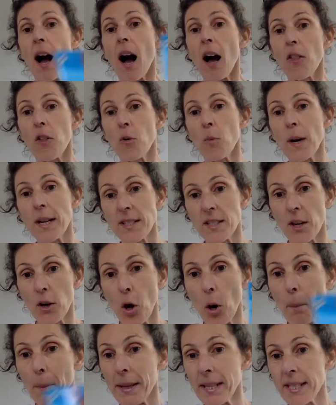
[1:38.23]
Otherwise, there are
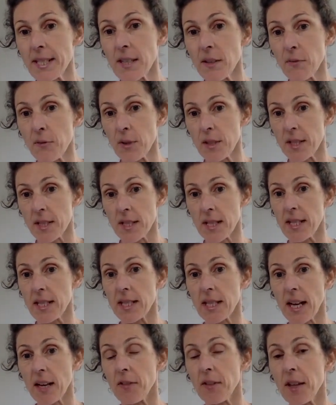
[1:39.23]
not many
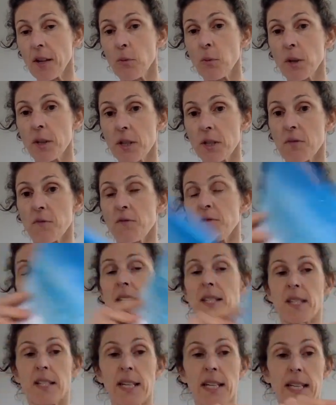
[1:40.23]
differences. I think what is
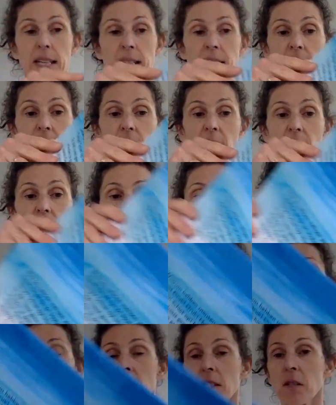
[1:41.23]
fascinating, the
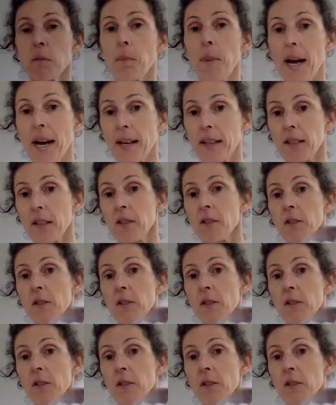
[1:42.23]
hardback,